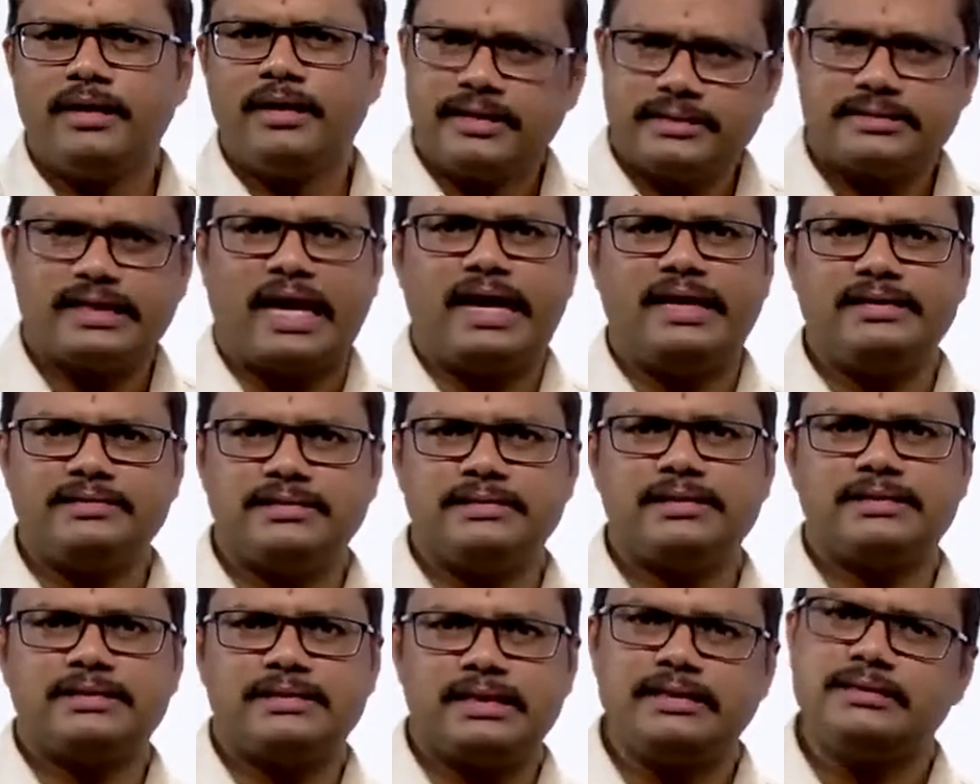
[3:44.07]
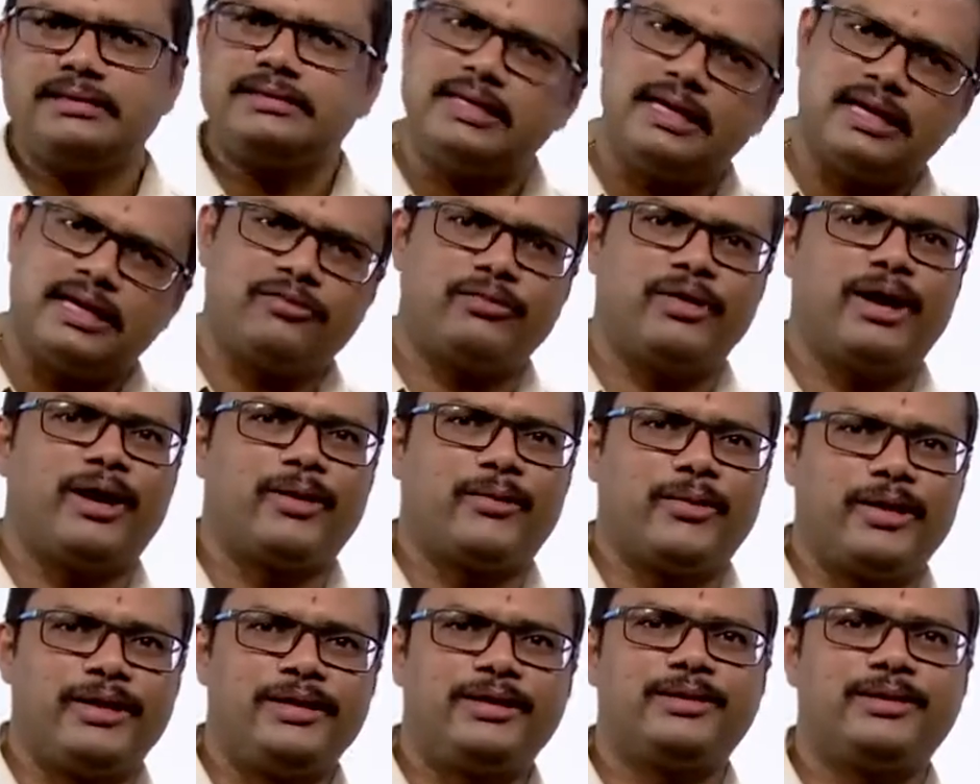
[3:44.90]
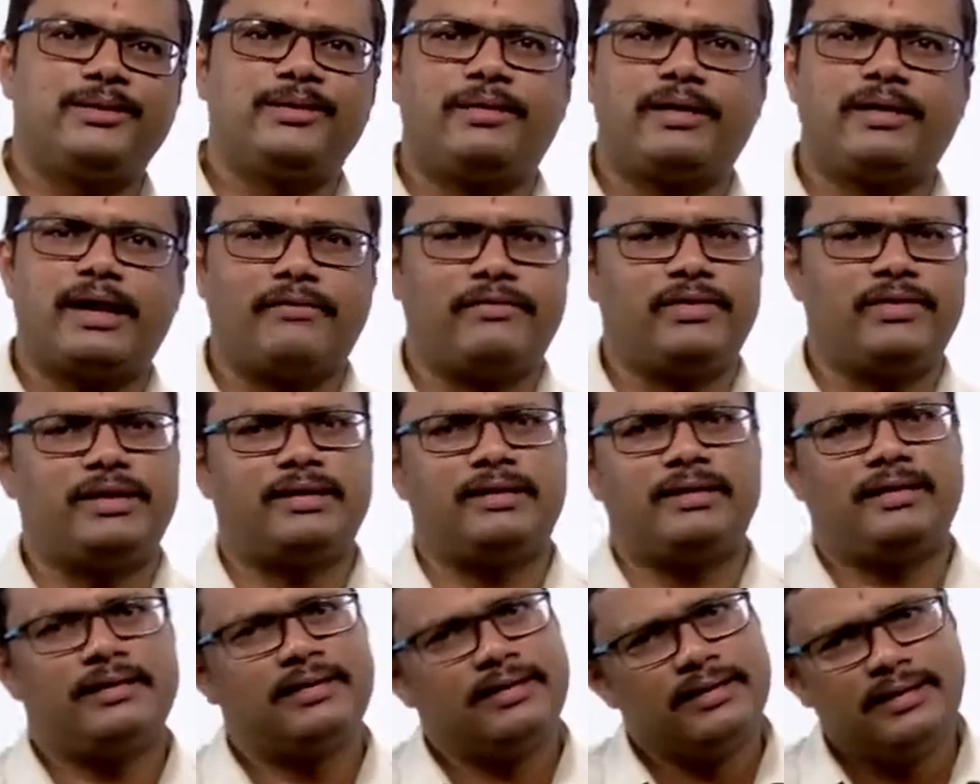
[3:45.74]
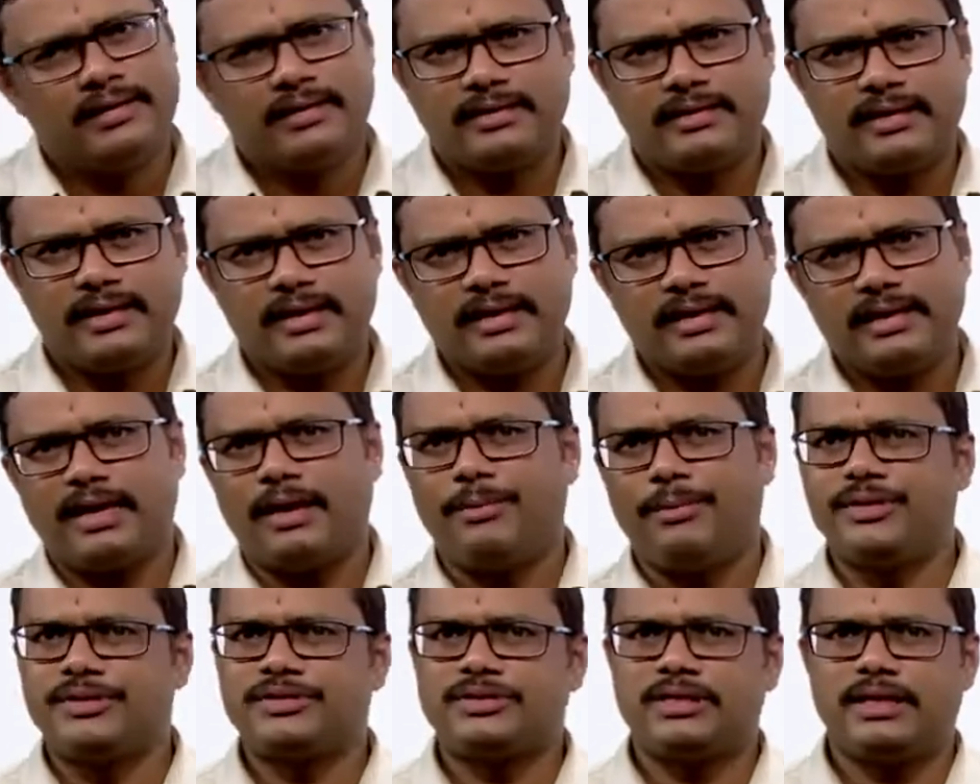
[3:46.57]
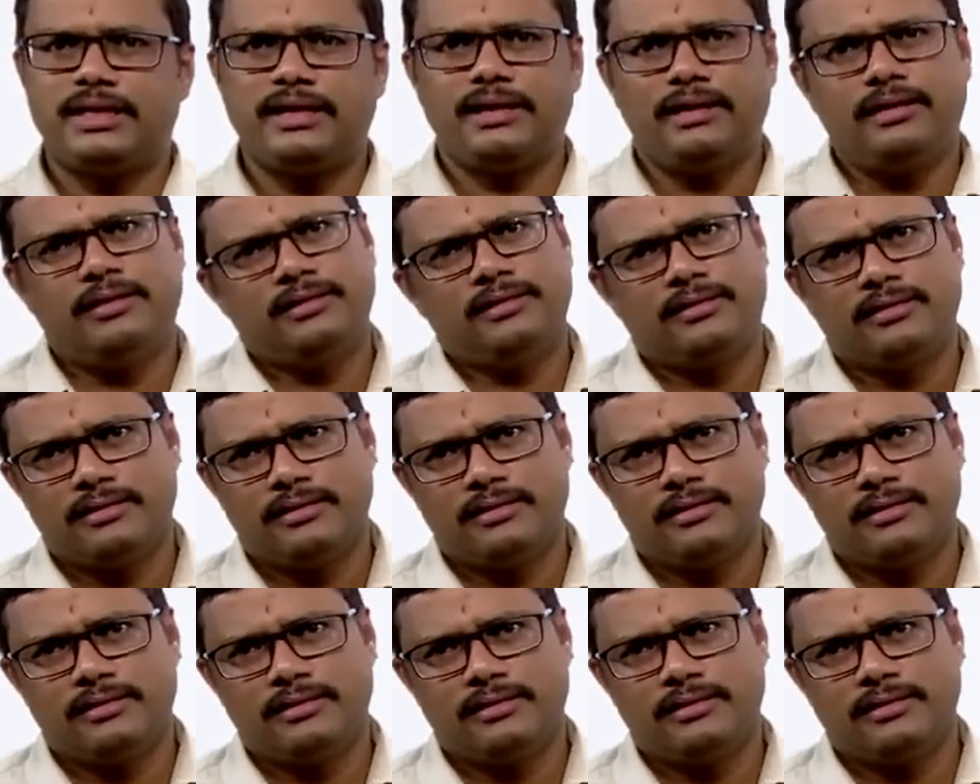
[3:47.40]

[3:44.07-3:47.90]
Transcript: Science in the sense, here we are going to cover the chemistry,